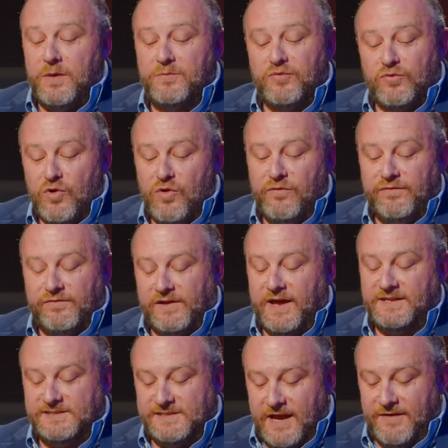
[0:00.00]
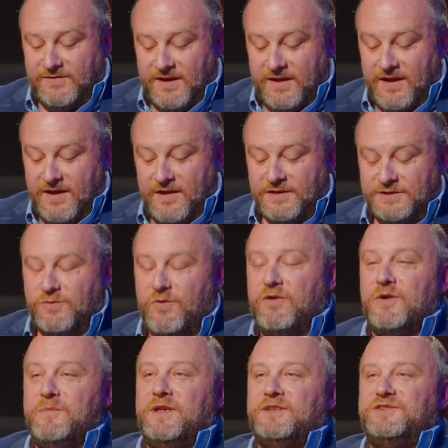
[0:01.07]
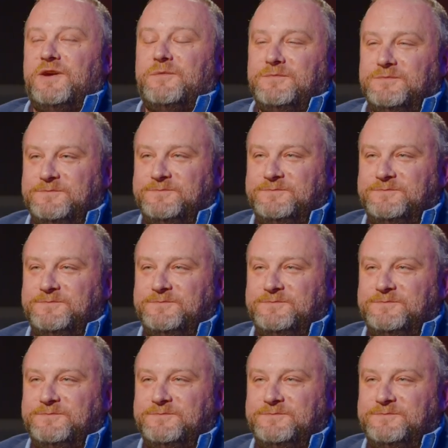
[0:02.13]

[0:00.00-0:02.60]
improve flight safety, so welcome in, Jim.